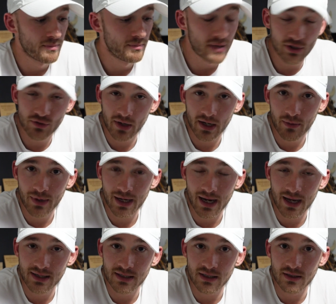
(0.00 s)
Big training
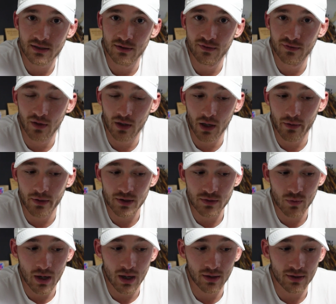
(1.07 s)
weekend to follow as
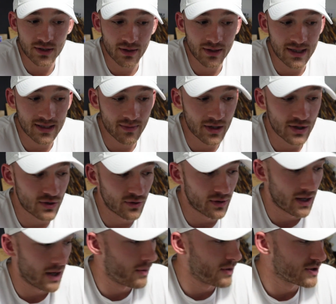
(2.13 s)
well, so I need to make sure
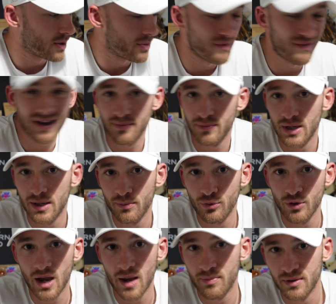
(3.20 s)
that I'm on top of admin and
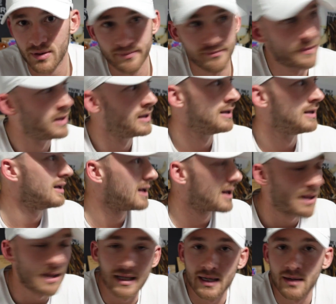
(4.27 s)
prep and
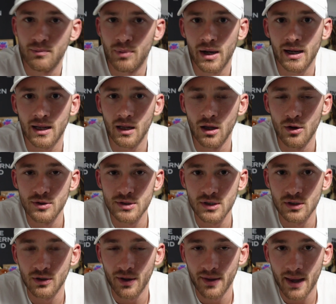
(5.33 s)
clean bike clothes
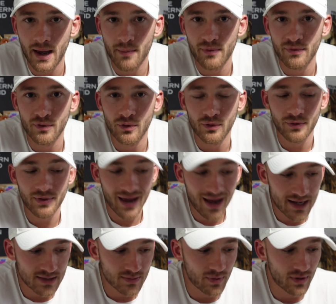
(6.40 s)
and all that before
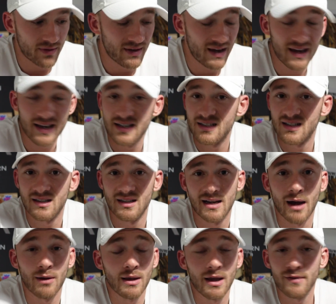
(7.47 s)
that, but that is
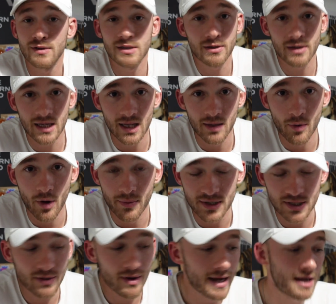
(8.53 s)
how life is looking at the
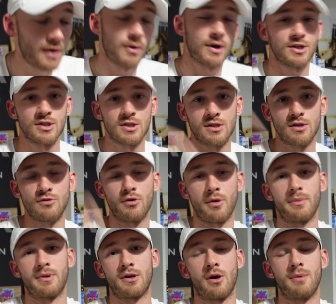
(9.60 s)
moment. So any questions, do drop
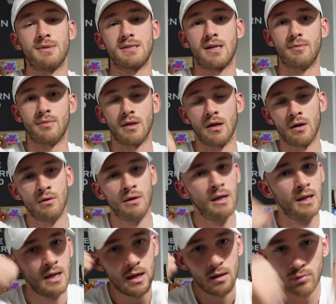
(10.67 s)
them in the comments down below.
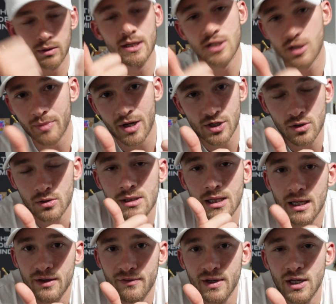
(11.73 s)
Please do make sure to
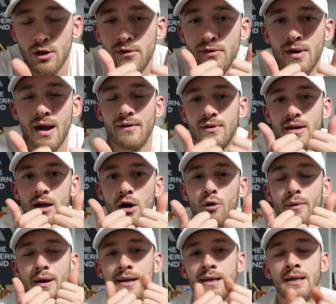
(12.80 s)
like the video if you haven't yet
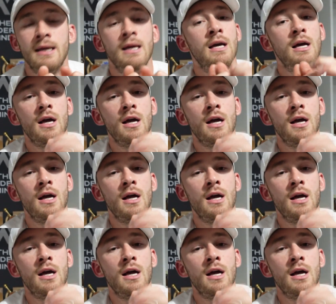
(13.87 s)
already.